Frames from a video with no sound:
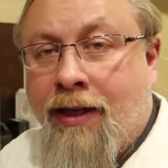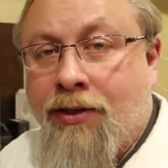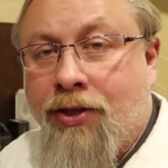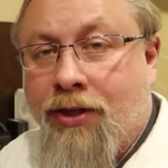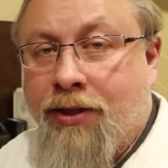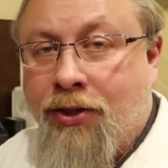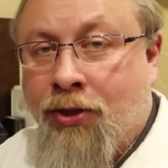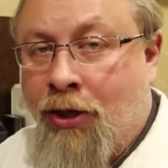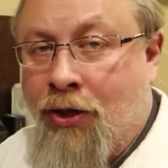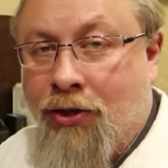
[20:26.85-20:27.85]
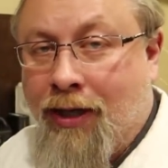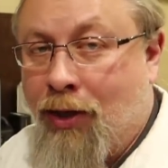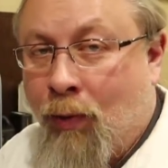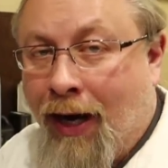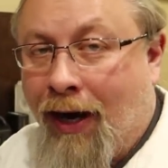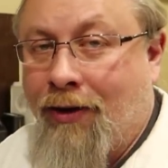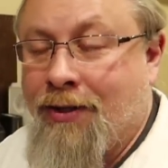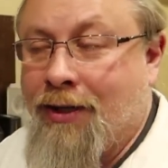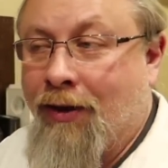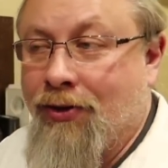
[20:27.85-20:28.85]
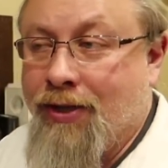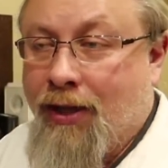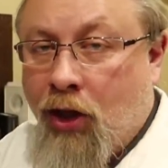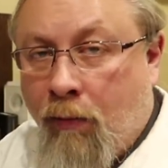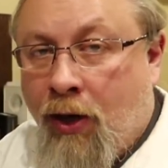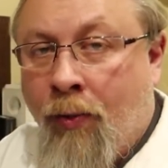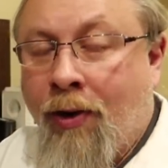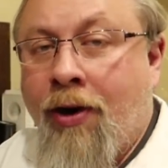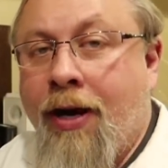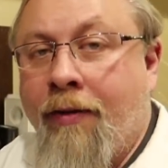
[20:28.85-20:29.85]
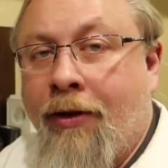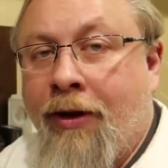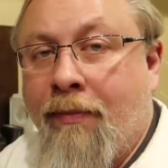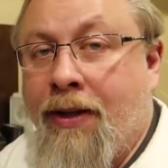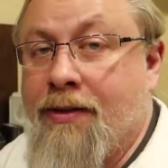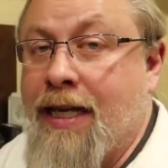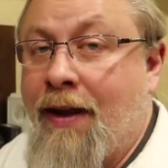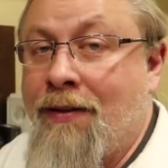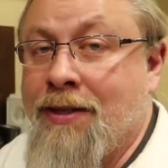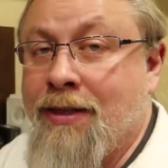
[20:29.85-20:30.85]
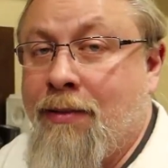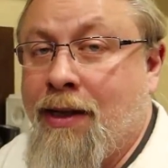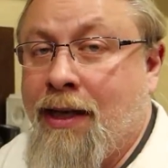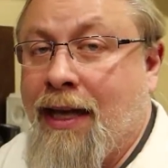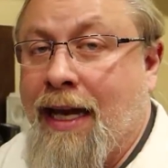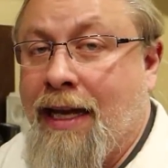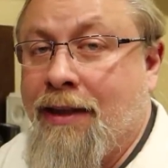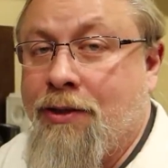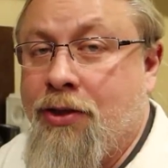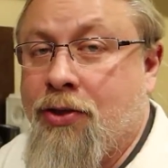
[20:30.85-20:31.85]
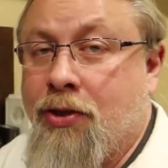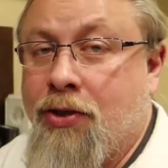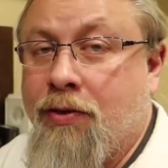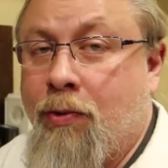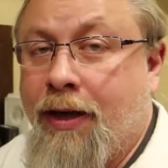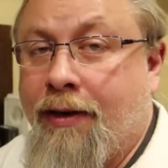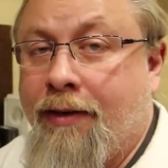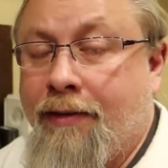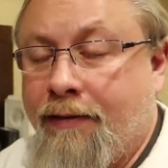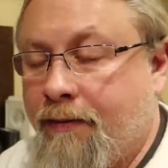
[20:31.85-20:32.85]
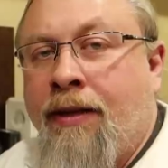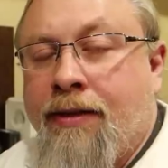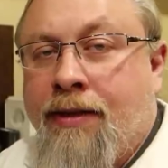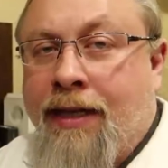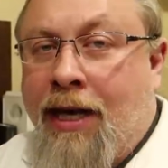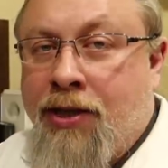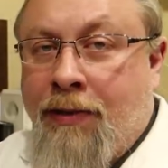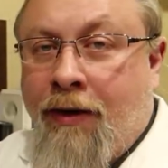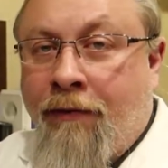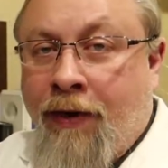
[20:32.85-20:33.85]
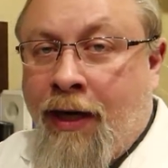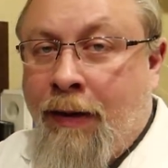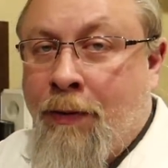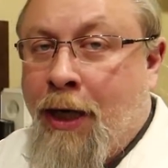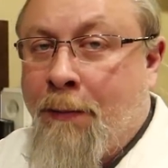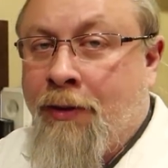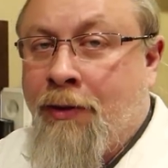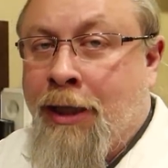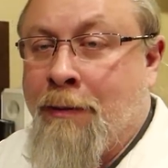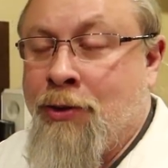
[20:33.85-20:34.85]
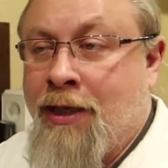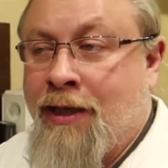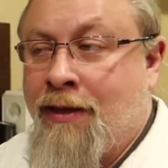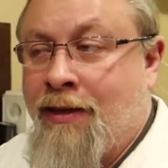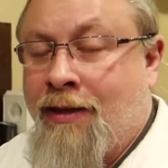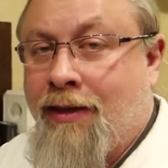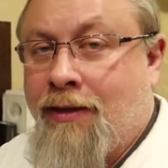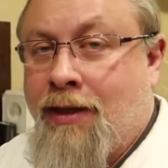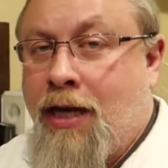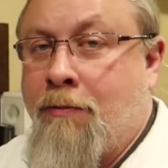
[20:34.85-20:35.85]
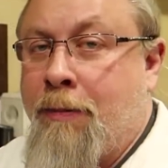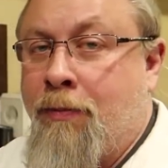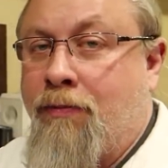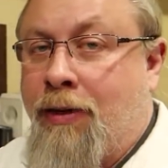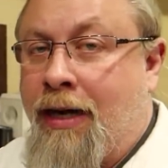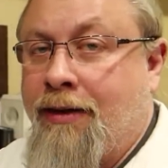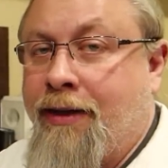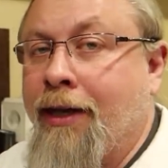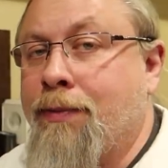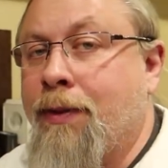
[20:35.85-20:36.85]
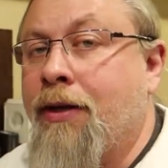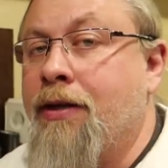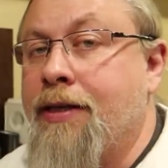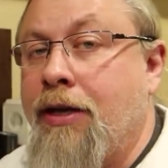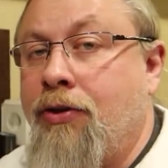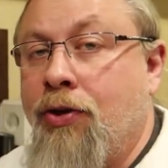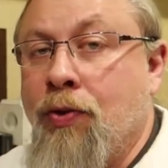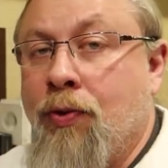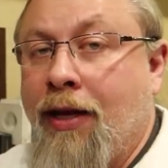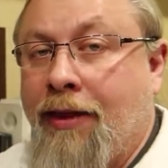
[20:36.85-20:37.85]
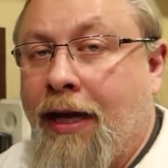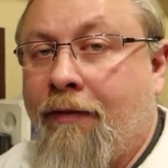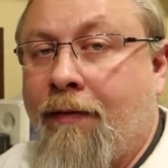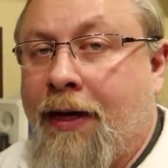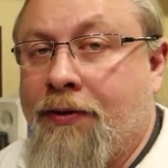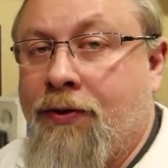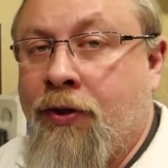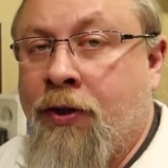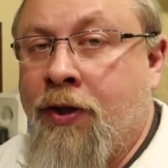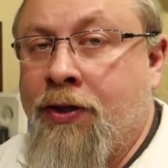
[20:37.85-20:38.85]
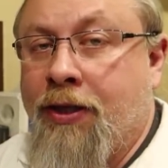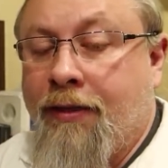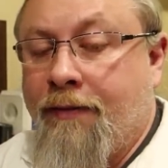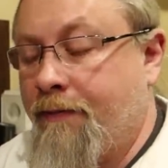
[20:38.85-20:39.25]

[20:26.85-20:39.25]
It's just the charger, you gotta wire it yourself. So there's a little bit of work involved, but it'll save you some money and let you charge quicker. This has actually been a very popular option. A lot of people bought these because they do want that faster charging.